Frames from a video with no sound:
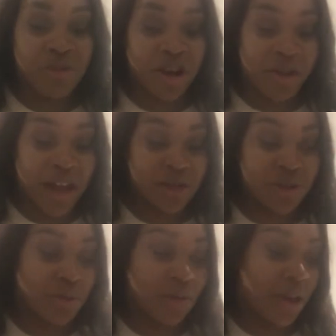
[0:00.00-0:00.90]
pro at
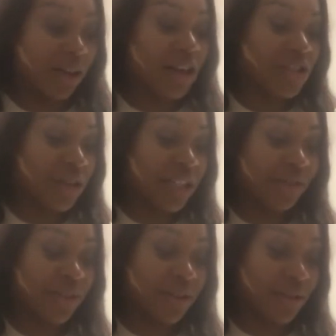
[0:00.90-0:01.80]
all. Like, I don't
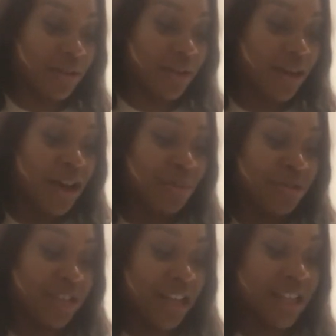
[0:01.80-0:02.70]
even pretend